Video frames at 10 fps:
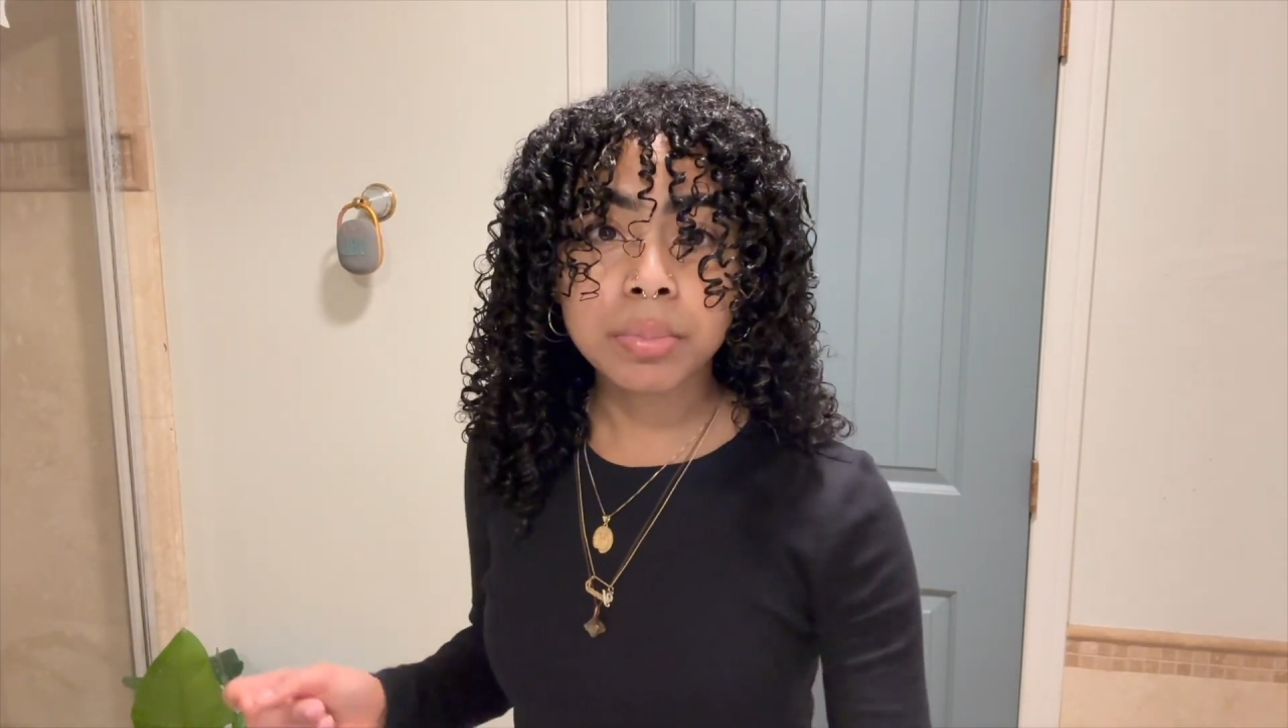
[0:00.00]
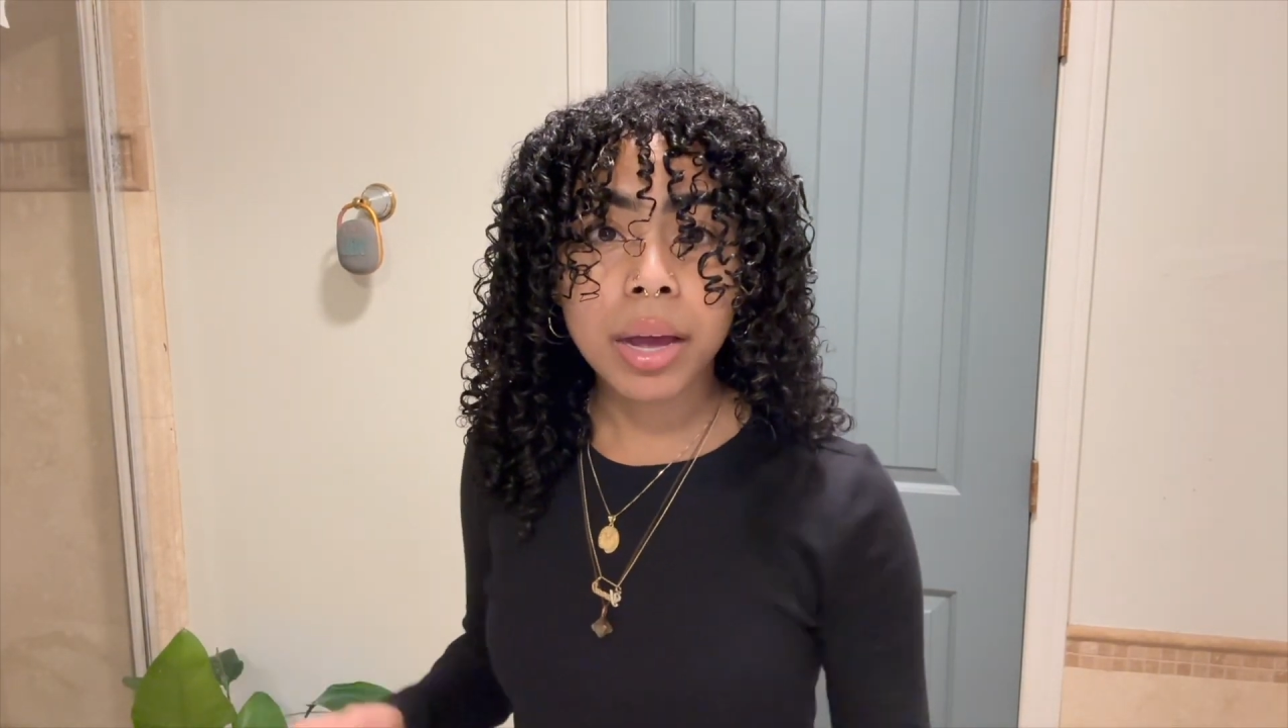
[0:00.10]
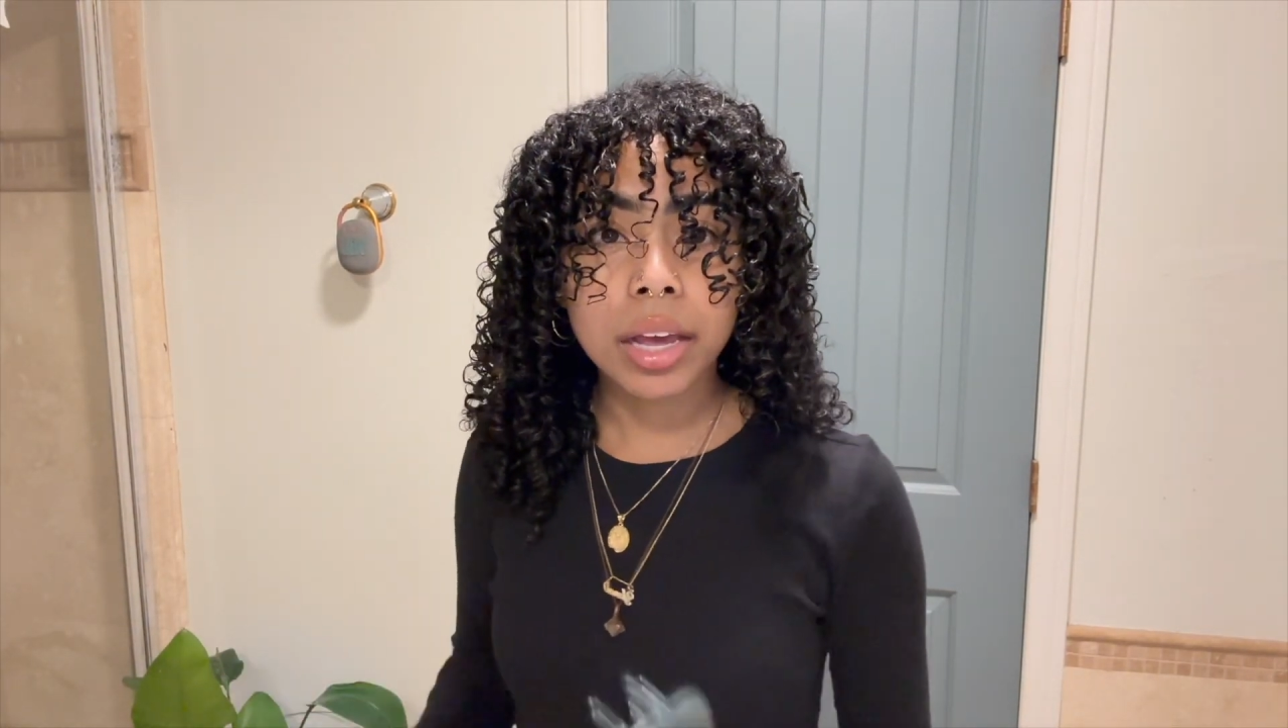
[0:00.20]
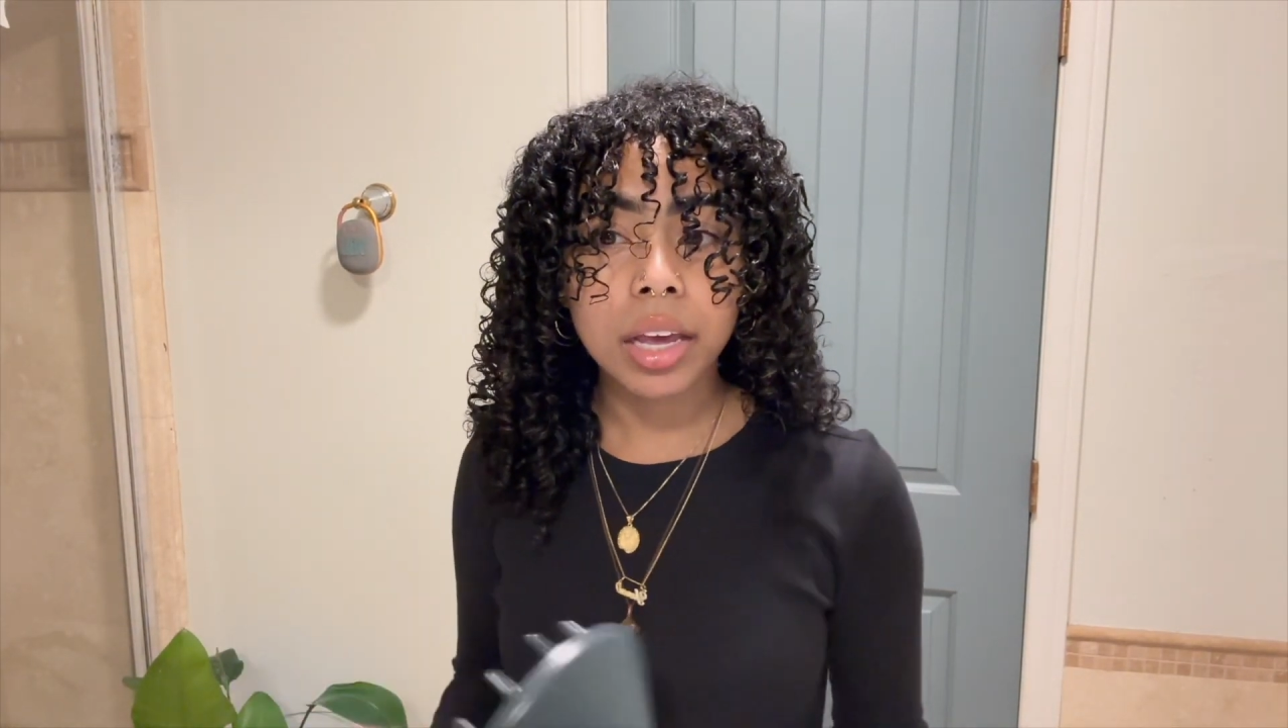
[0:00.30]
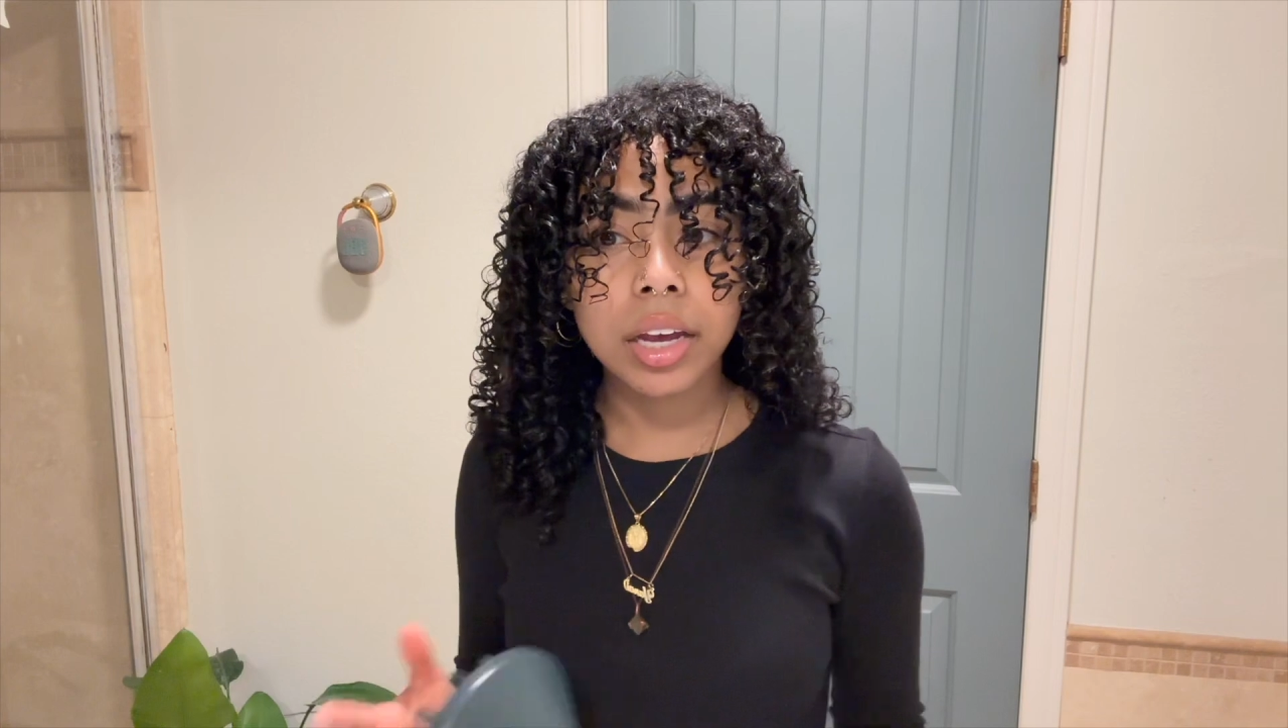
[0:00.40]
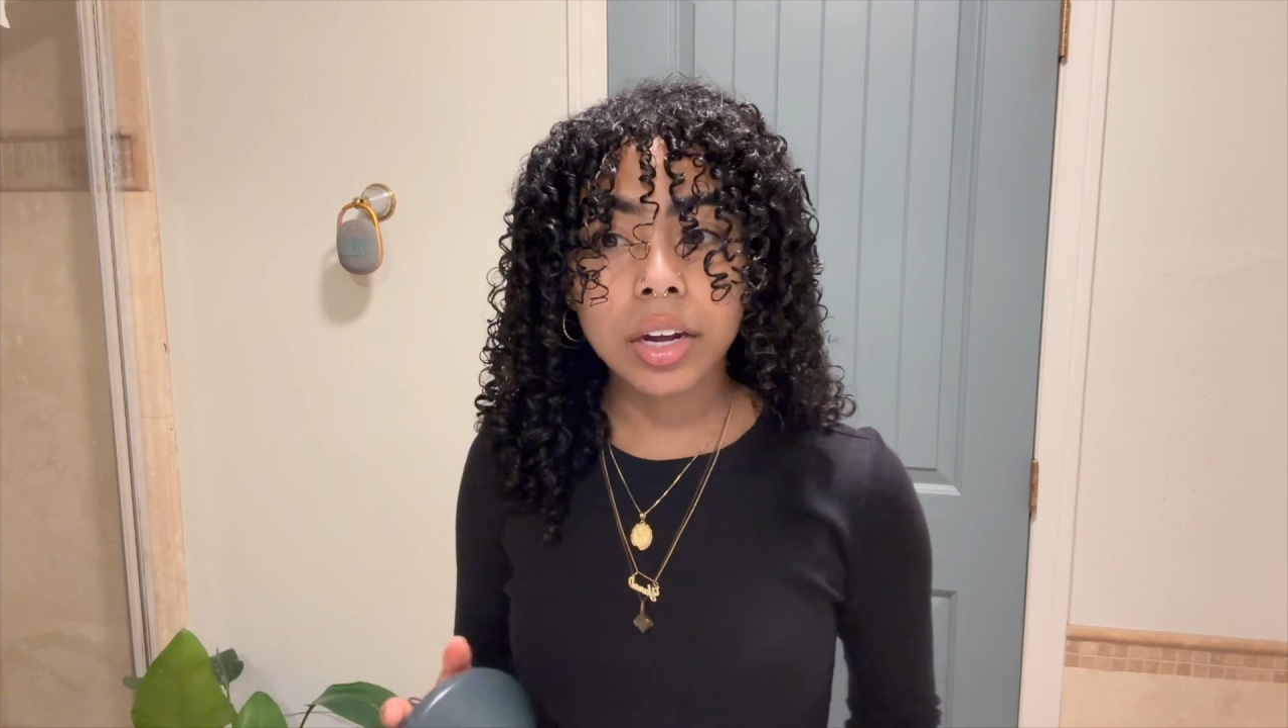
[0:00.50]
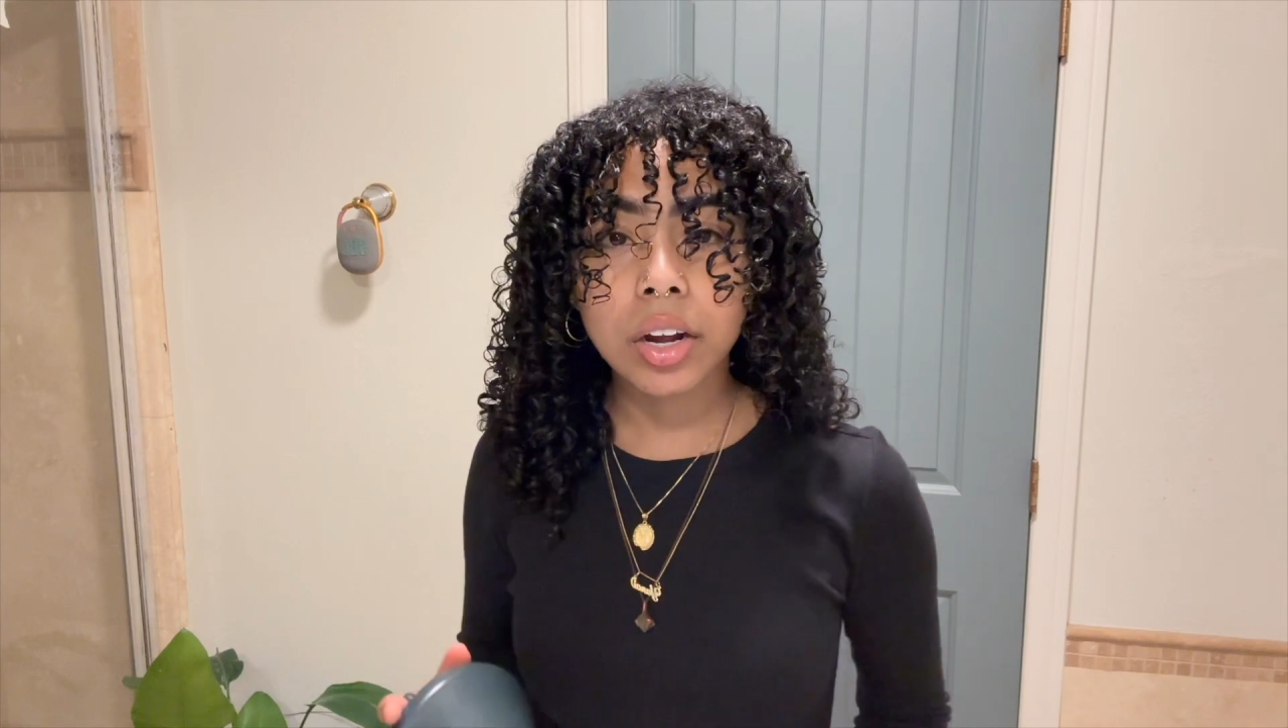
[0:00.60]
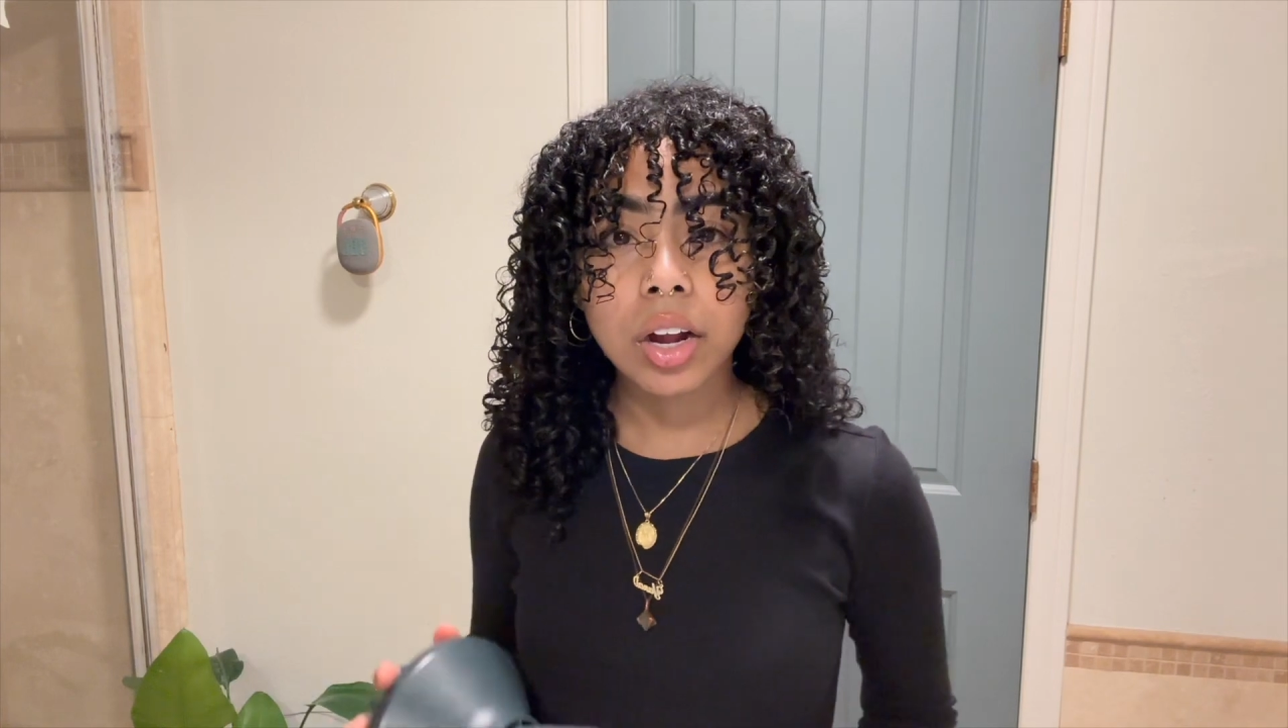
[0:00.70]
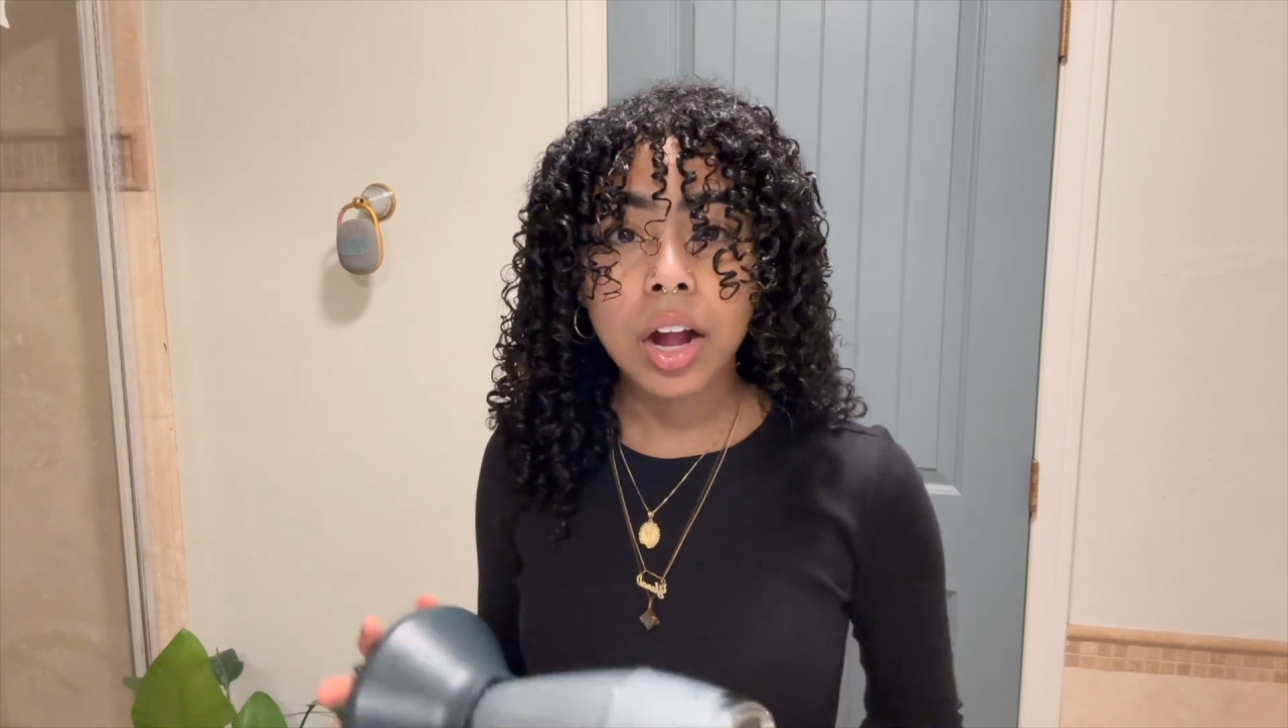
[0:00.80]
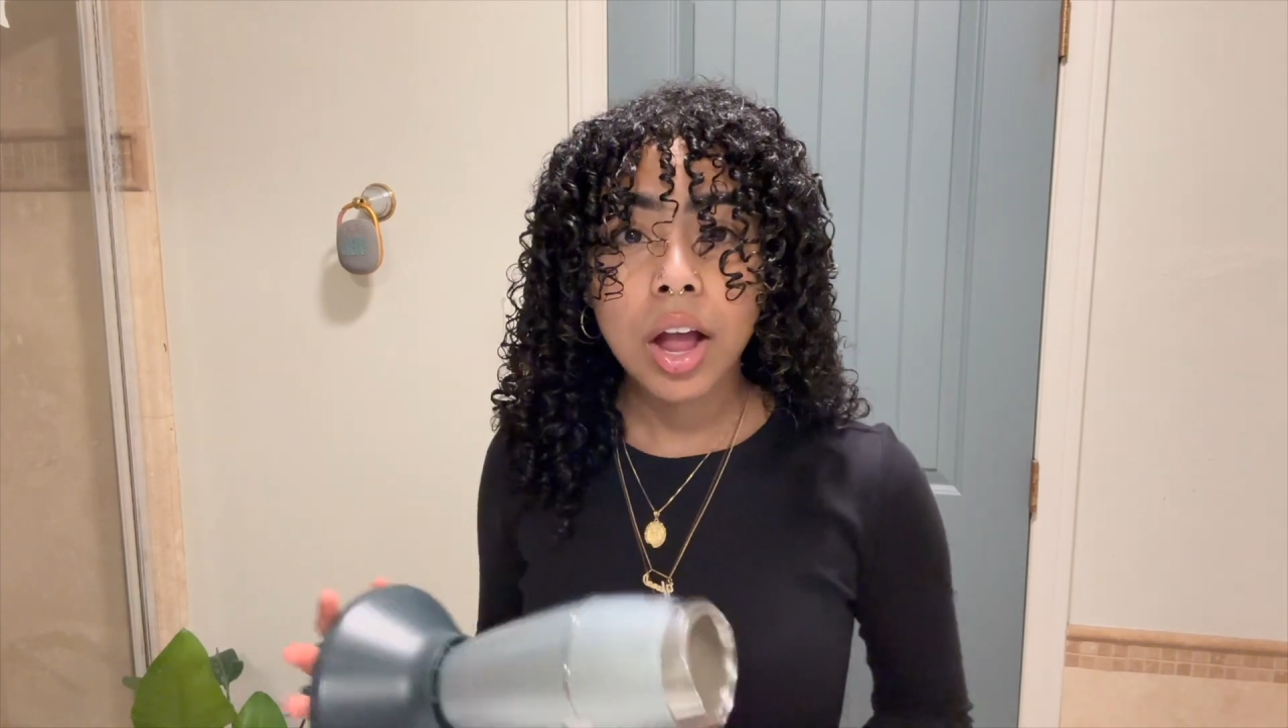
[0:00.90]
my
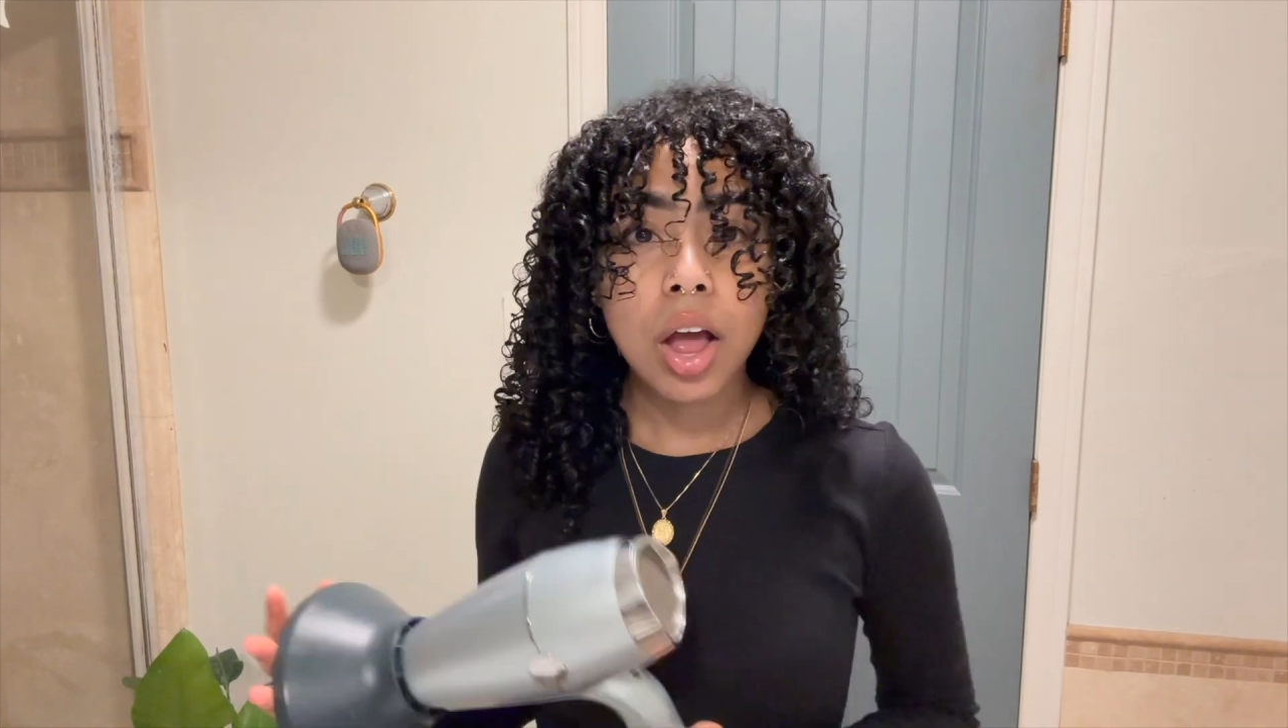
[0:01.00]
hair